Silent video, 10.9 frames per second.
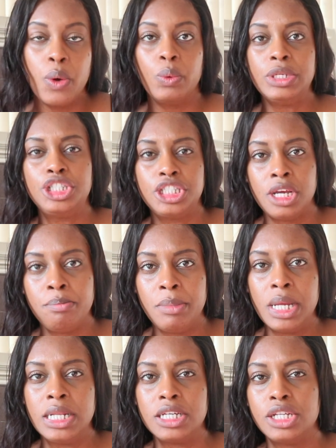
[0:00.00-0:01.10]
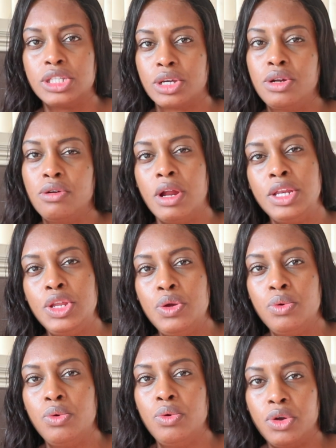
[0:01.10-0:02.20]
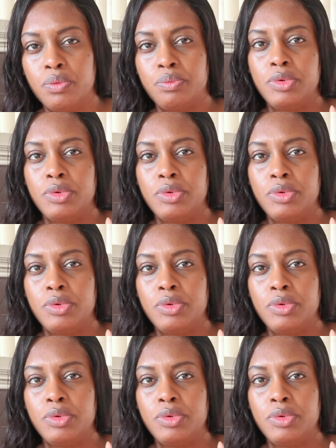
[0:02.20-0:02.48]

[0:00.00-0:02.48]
With shipment, it's gonna run you,